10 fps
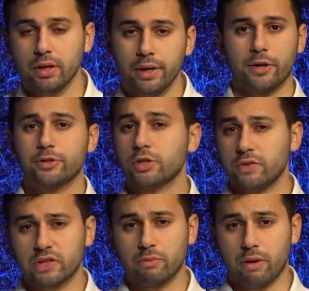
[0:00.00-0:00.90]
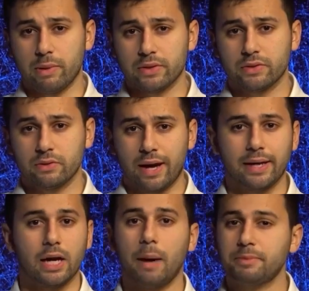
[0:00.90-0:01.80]
And your service commitments,
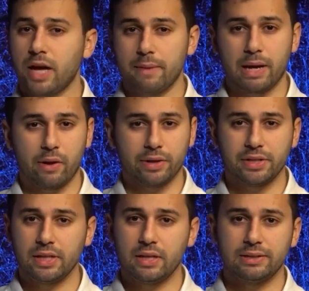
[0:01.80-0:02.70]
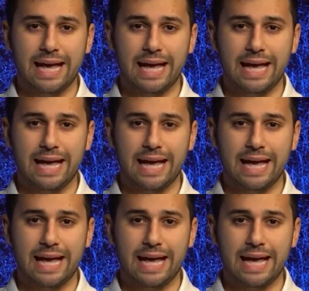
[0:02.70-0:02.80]
any uptime guarantees,